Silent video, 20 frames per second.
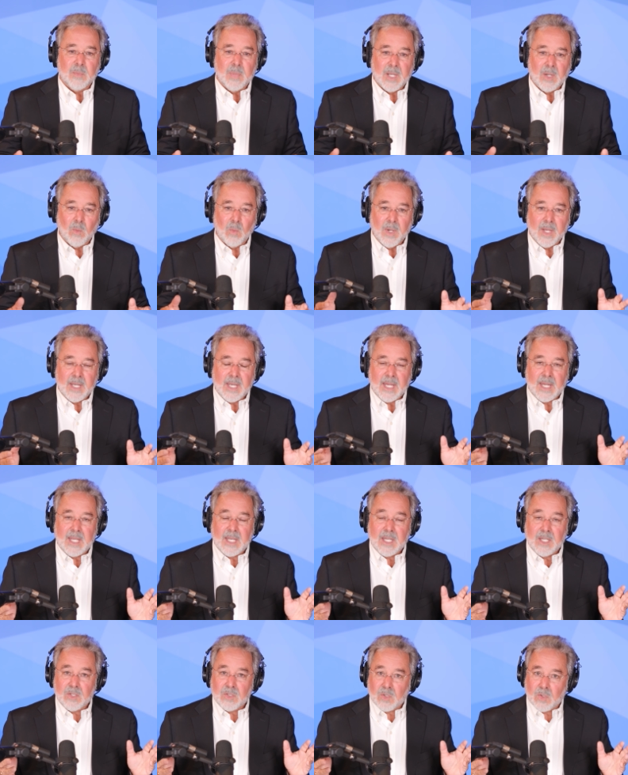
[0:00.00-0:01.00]
But when it
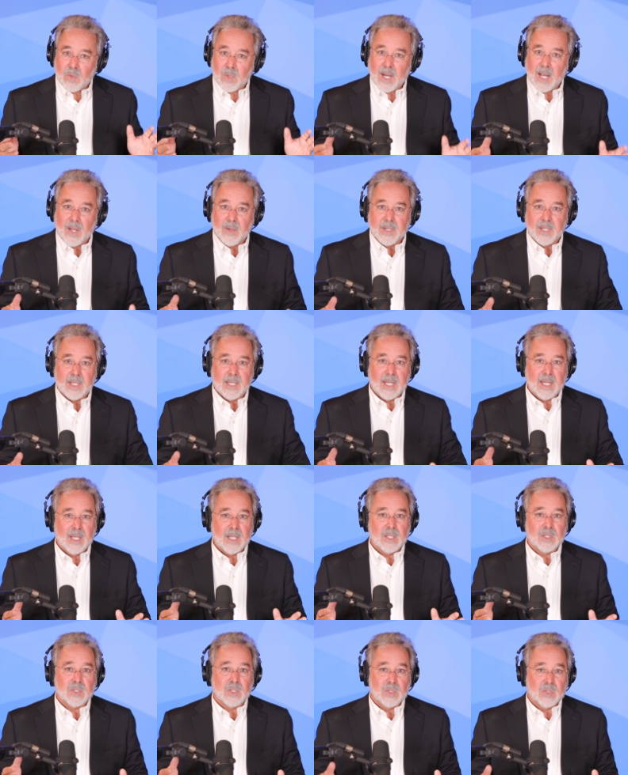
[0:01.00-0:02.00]
is crowded and
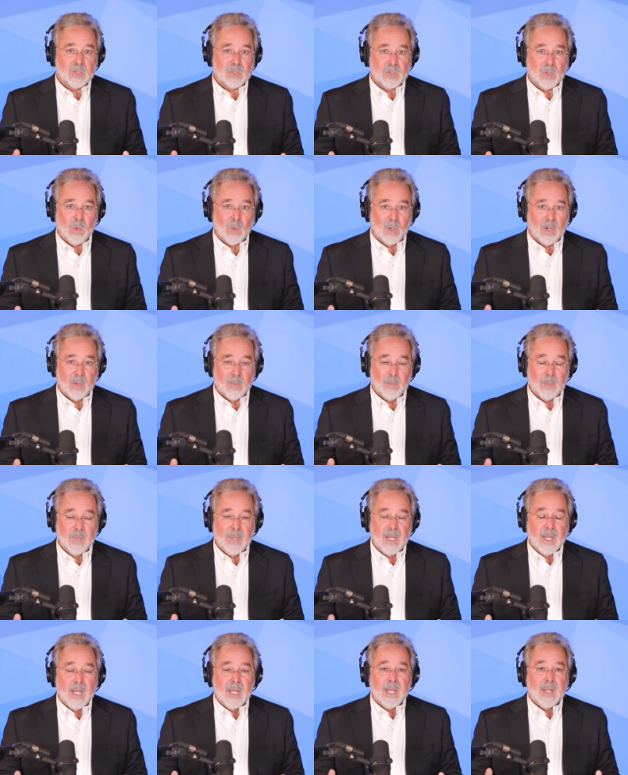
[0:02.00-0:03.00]
it's a storm,
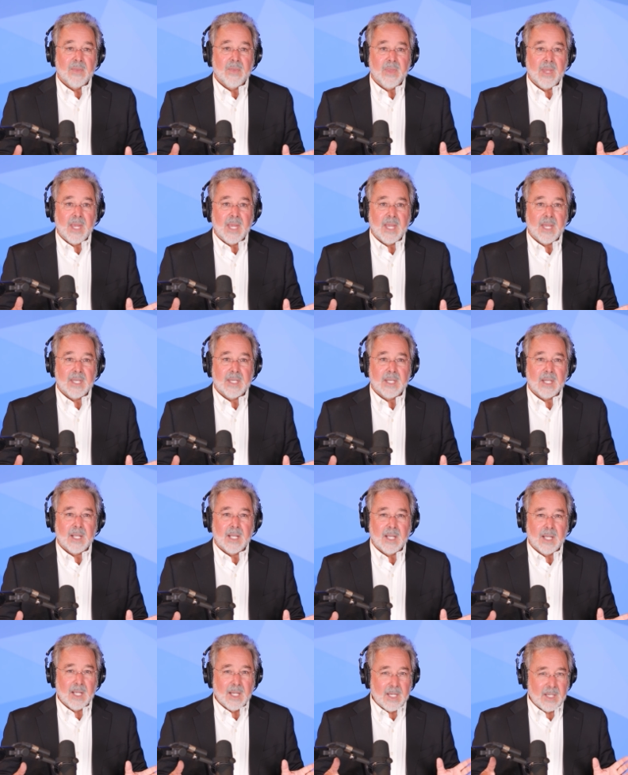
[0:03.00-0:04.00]
then
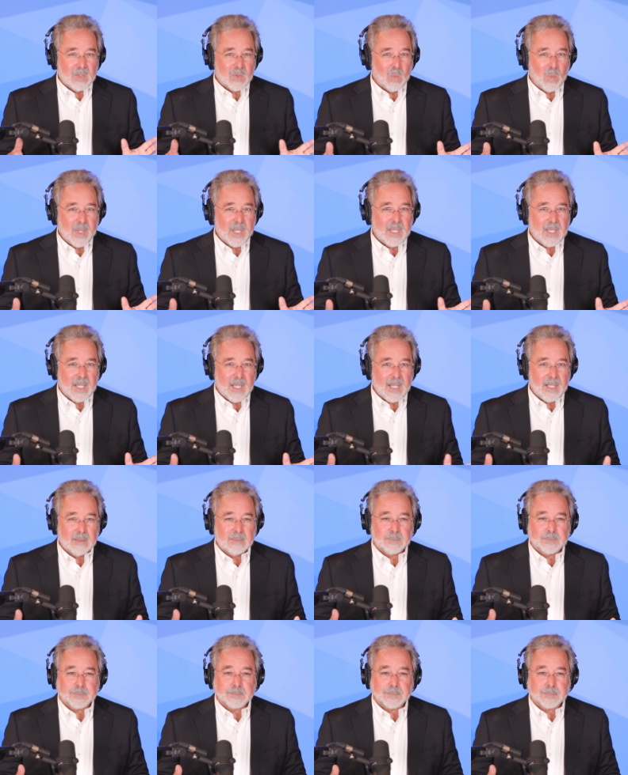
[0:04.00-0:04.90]
uh, it's windy